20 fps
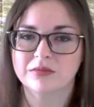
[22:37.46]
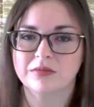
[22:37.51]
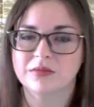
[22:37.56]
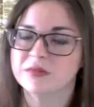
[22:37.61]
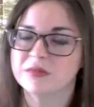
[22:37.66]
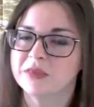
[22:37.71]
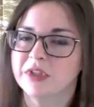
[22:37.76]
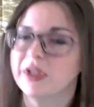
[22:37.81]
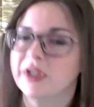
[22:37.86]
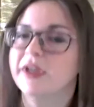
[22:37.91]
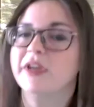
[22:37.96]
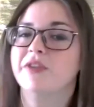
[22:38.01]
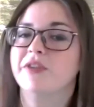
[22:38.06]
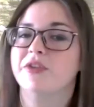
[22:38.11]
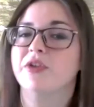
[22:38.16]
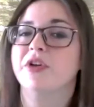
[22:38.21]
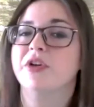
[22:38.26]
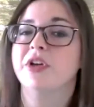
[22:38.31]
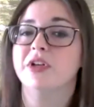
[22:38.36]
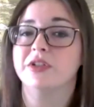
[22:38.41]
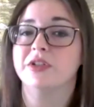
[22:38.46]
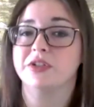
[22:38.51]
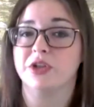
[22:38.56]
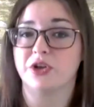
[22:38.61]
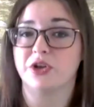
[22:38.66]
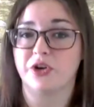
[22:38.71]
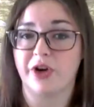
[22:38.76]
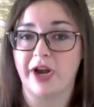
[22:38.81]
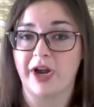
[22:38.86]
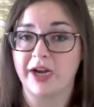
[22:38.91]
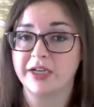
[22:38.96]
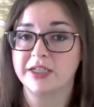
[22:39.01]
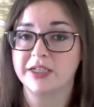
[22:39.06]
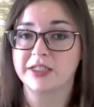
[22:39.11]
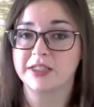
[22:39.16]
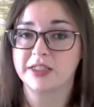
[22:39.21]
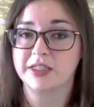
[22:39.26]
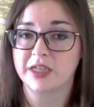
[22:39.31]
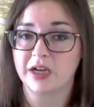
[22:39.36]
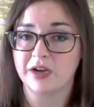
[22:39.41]
like if your heels are cracked and
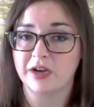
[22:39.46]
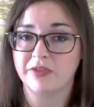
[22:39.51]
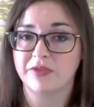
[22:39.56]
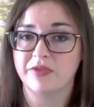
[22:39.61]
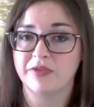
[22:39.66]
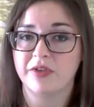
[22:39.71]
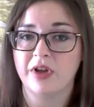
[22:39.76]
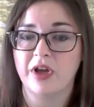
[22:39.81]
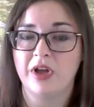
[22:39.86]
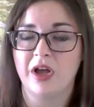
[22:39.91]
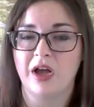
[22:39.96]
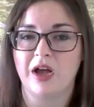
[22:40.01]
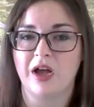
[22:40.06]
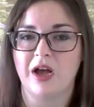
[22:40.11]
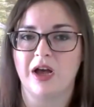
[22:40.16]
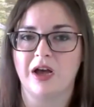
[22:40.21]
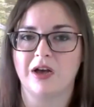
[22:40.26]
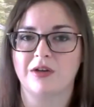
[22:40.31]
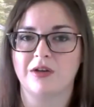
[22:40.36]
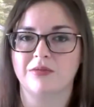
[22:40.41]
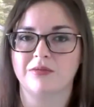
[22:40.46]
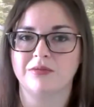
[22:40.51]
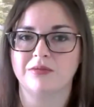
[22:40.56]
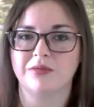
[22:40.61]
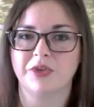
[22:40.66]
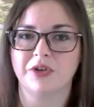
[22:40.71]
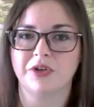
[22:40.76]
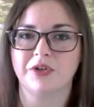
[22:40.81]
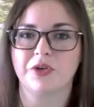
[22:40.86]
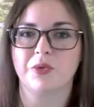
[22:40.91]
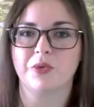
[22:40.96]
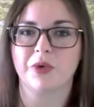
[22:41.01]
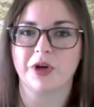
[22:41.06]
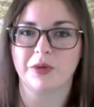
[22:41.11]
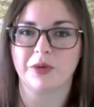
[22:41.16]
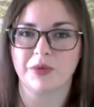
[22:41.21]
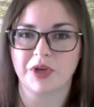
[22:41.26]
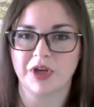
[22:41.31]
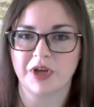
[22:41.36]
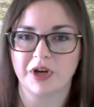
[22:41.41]
stuff, you know, you want to
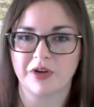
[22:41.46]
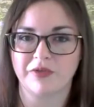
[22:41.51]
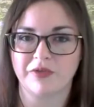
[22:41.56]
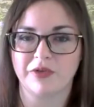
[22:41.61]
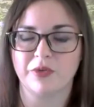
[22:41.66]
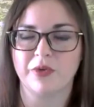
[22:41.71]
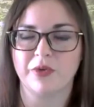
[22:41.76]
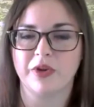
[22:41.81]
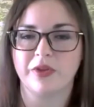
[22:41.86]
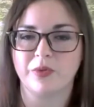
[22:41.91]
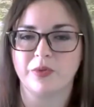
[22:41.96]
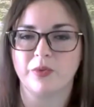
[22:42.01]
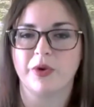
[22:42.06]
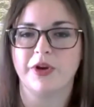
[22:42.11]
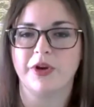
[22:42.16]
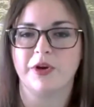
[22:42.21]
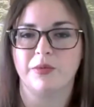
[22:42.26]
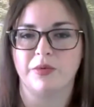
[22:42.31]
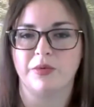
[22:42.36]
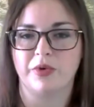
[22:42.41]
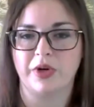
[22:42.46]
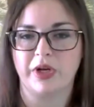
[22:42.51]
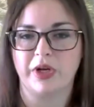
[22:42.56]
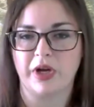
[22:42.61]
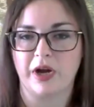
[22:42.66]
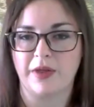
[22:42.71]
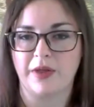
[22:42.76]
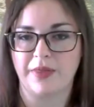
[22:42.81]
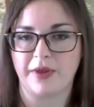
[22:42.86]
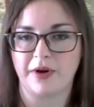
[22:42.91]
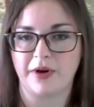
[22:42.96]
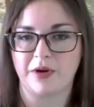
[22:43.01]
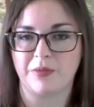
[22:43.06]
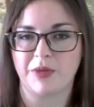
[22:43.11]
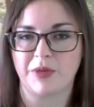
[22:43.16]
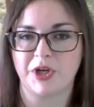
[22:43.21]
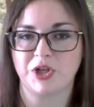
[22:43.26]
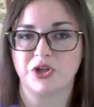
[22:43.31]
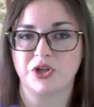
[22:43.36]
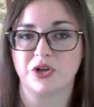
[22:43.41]
be careful with what you're putting on there and
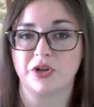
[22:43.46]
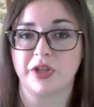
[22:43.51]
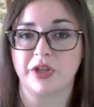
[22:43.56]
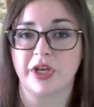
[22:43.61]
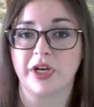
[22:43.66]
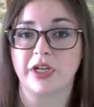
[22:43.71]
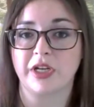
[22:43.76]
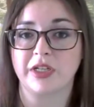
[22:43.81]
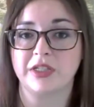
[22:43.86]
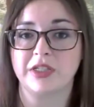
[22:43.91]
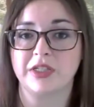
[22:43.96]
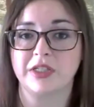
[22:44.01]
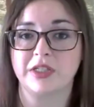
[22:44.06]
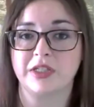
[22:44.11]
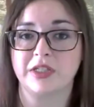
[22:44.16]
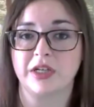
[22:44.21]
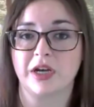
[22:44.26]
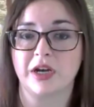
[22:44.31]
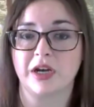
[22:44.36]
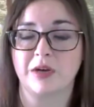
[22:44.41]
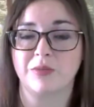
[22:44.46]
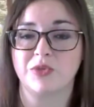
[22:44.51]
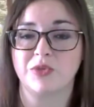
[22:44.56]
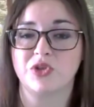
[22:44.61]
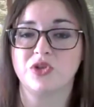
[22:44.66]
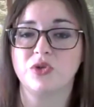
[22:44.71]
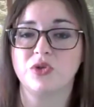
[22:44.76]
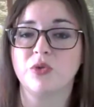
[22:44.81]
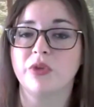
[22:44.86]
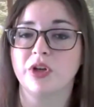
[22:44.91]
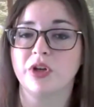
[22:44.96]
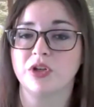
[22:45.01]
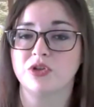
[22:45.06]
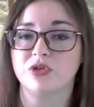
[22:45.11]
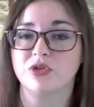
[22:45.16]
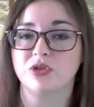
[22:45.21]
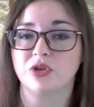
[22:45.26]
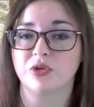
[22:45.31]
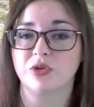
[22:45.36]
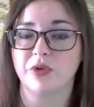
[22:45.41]
make sure that it's soothing to
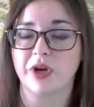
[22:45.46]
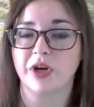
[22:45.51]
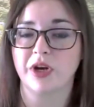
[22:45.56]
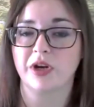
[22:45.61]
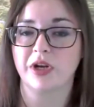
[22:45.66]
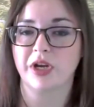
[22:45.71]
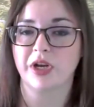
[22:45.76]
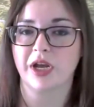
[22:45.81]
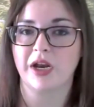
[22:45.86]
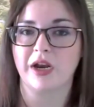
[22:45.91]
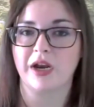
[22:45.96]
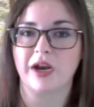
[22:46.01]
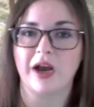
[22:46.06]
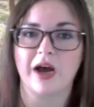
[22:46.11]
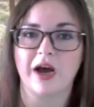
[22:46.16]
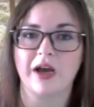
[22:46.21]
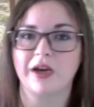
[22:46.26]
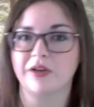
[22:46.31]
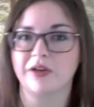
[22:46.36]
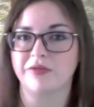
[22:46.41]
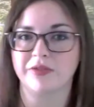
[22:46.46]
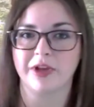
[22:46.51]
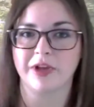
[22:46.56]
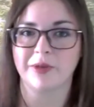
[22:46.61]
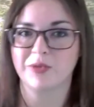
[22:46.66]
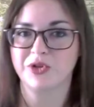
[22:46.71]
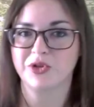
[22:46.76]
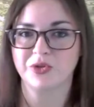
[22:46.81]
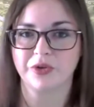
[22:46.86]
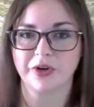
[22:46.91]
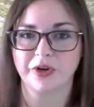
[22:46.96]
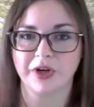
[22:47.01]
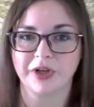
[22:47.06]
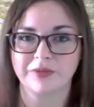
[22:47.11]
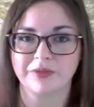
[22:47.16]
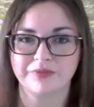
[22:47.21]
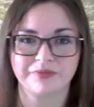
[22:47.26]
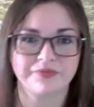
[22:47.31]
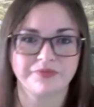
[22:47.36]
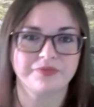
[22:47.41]
you, and again, not inflammatory,
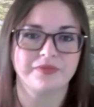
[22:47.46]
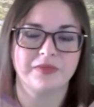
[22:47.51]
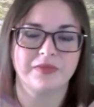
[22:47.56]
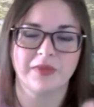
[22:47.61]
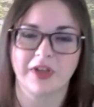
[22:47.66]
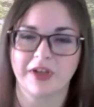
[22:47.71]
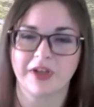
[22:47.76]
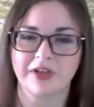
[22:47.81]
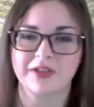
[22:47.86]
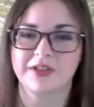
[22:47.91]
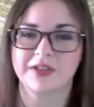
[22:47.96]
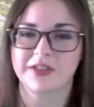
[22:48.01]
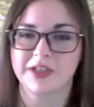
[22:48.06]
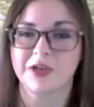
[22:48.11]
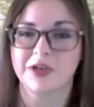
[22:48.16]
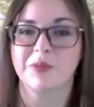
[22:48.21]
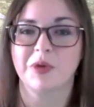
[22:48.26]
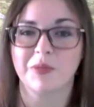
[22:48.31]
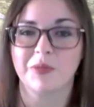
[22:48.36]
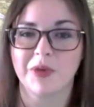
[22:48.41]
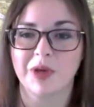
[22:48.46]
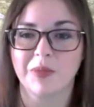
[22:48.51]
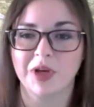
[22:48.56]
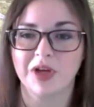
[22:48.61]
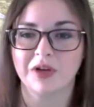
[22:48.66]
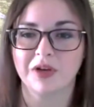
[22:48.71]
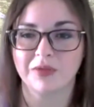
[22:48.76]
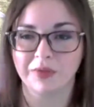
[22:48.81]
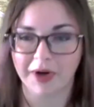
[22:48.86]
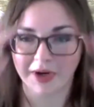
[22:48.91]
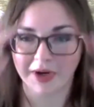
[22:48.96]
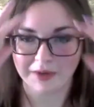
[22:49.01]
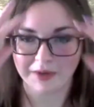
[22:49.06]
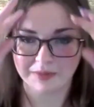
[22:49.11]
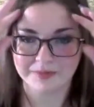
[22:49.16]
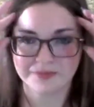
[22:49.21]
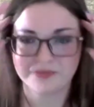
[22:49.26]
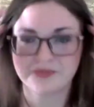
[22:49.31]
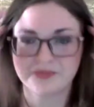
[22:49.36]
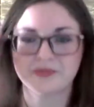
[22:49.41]
like cinnamon maybe, right?
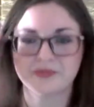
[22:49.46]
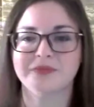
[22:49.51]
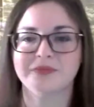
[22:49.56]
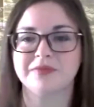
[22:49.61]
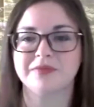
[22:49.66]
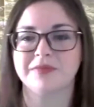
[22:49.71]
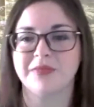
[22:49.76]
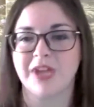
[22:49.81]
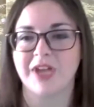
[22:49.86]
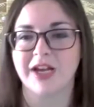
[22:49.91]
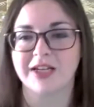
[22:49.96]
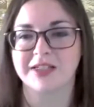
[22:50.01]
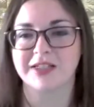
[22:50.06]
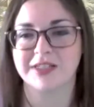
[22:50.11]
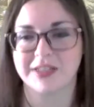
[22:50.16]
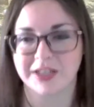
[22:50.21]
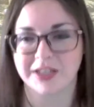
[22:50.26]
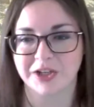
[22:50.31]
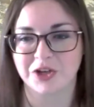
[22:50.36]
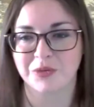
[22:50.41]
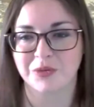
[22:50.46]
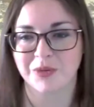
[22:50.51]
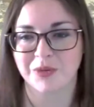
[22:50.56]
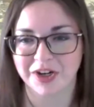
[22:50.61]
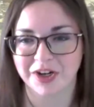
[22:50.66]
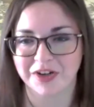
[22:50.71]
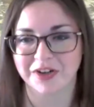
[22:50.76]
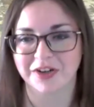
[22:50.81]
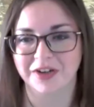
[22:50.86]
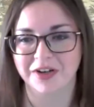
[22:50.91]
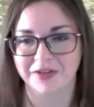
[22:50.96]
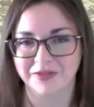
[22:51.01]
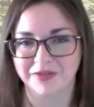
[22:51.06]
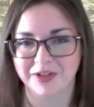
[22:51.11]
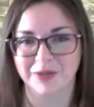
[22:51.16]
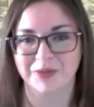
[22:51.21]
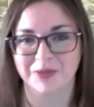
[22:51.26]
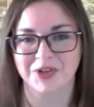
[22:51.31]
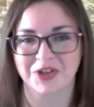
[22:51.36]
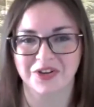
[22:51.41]
Yes, thank you, Monica,
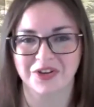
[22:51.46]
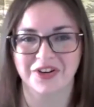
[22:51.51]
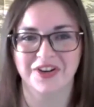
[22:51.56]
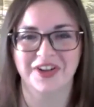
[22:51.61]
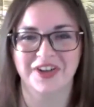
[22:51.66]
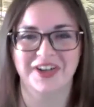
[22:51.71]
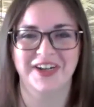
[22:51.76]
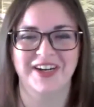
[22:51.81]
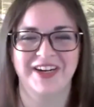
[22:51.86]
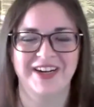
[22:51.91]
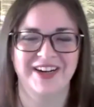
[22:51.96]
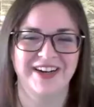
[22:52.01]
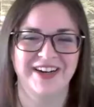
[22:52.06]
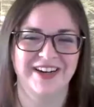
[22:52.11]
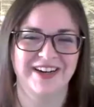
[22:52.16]
inflammatory.